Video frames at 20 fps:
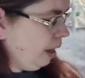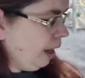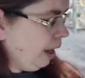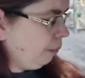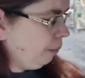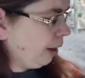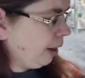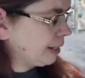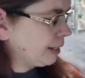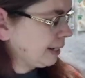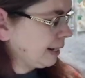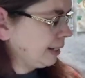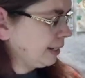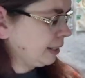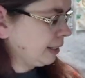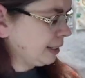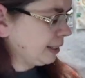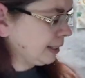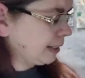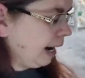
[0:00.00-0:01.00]
And when I say to
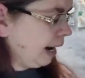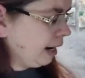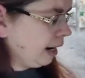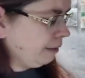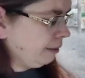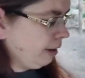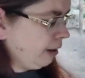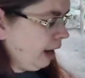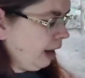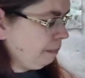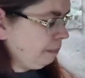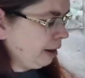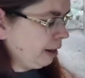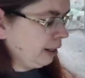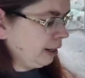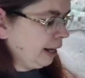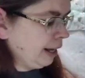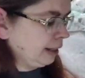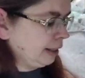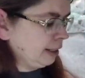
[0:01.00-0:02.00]
the side of it, I mean
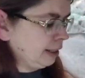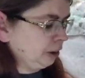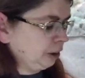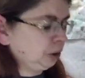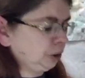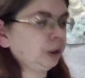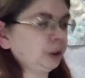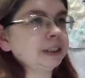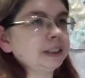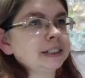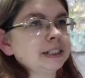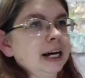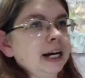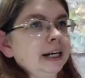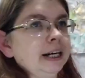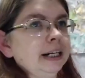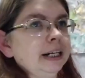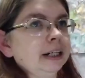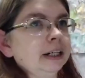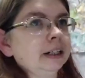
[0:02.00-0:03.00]
like the short side
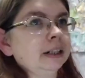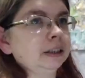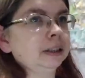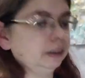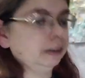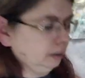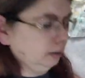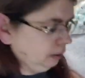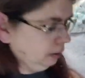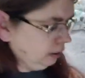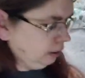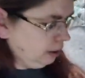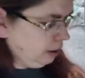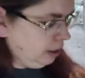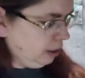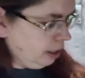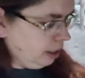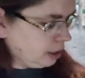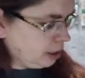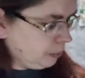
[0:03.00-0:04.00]
here.
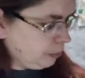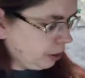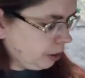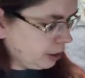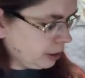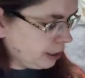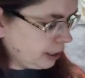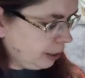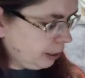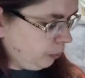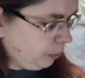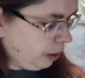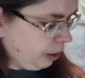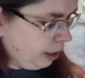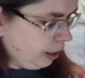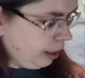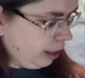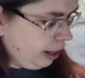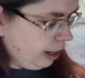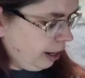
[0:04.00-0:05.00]
So we're going to take one
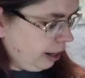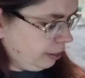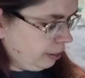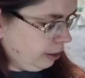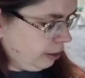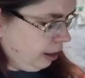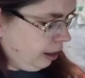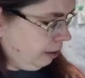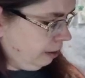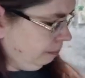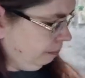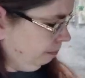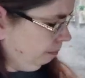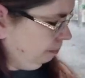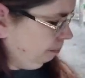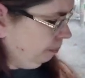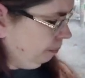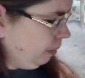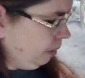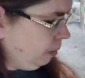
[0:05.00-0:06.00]
and add it there.
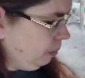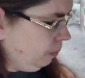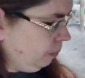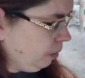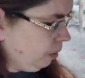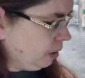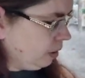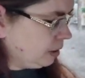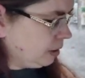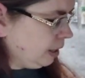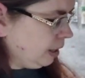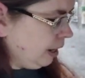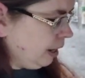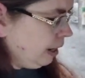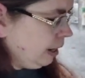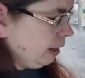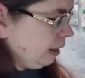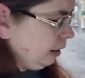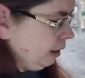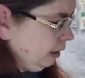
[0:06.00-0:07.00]
We're going to
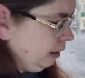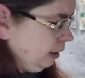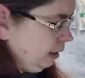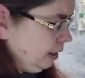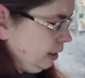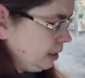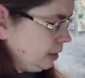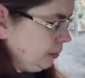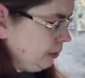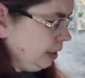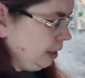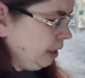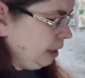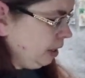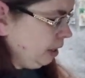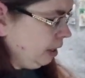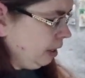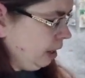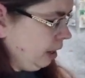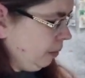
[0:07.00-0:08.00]
take this one
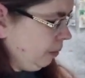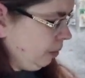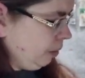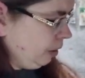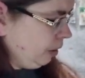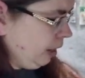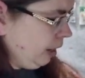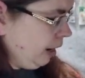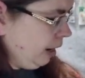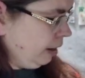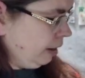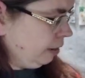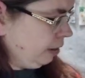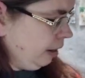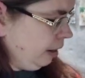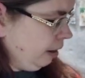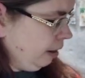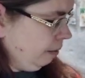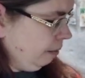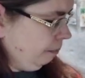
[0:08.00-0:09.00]
here and we're going to add it
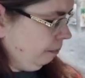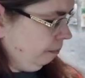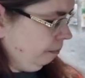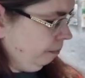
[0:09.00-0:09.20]
there